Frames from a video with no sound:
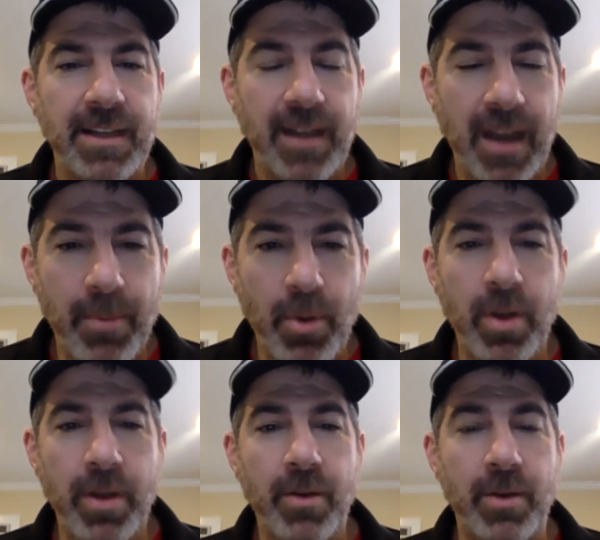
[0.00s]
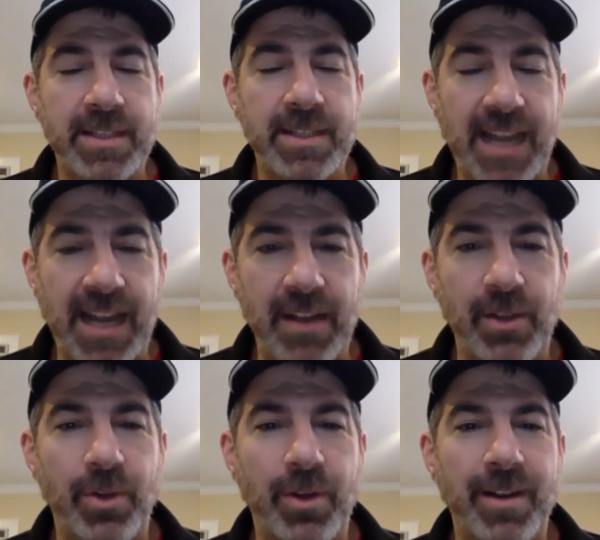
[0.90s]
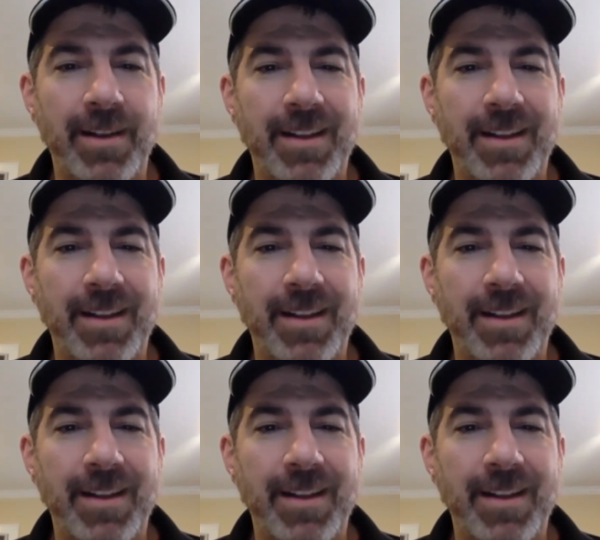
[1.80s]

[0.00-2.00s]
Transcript: neighborhood or a style or